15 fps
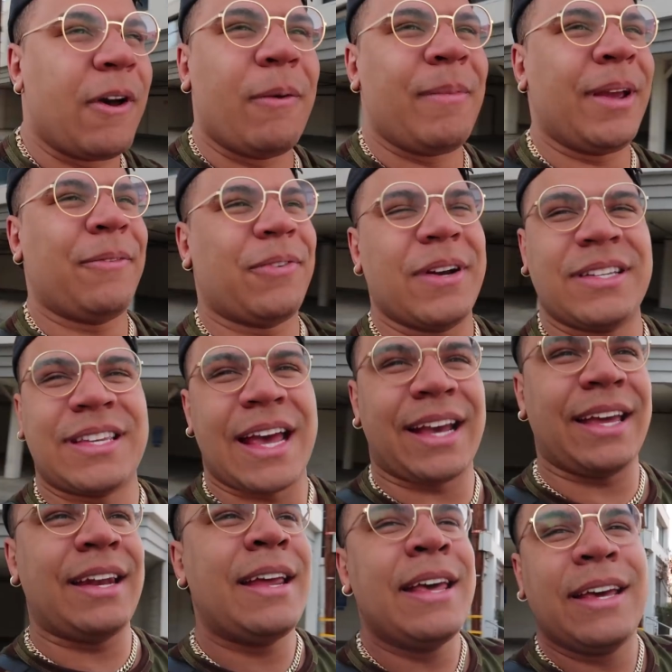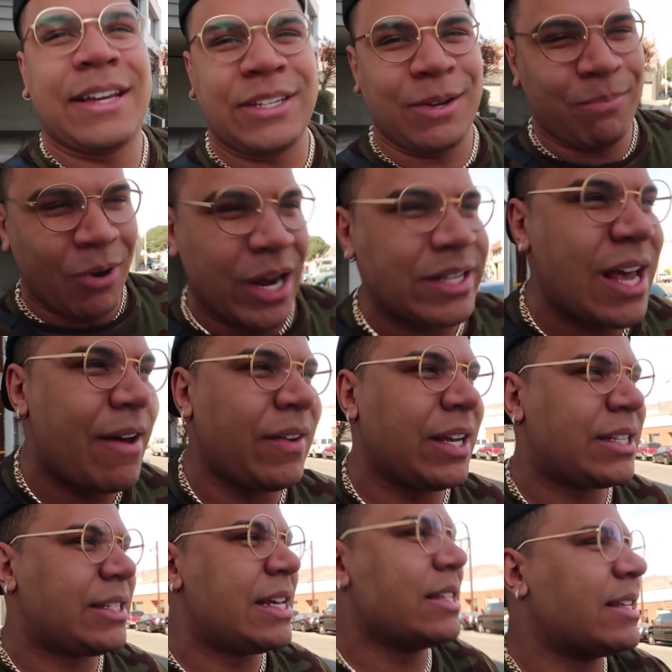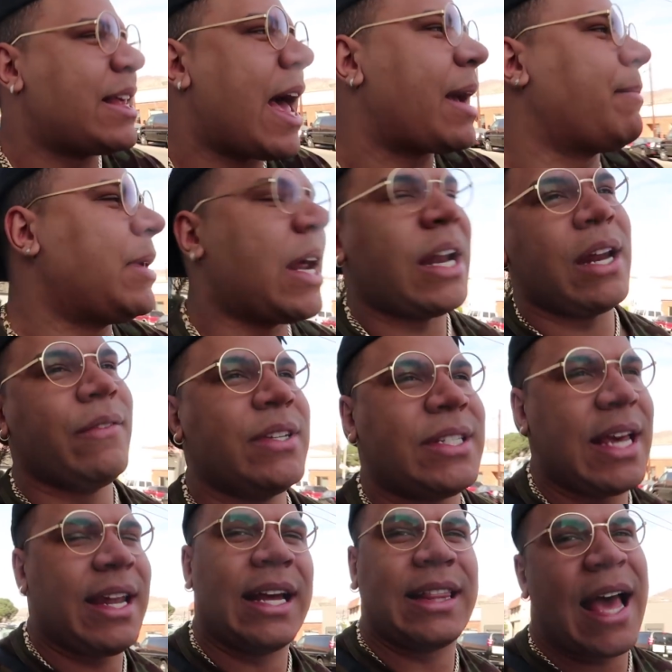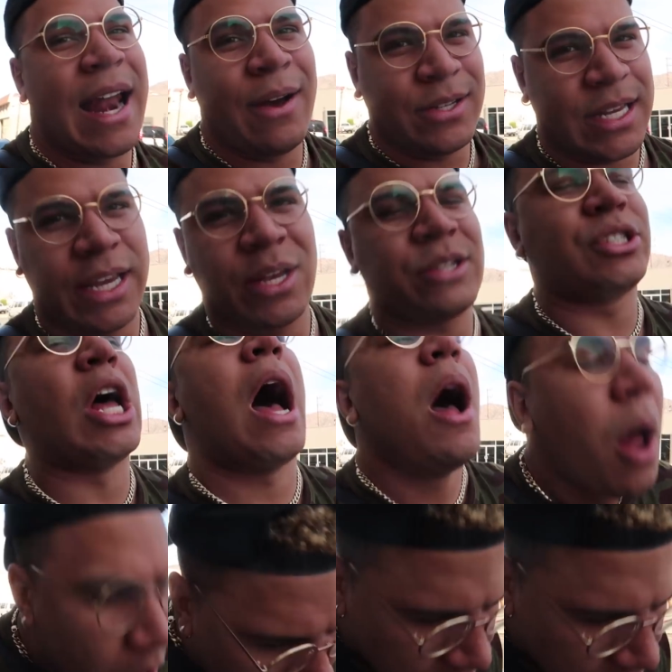filming for a second, because your boy's having a sneeze attack. But I didn't even say it like that. I was like, yo, stop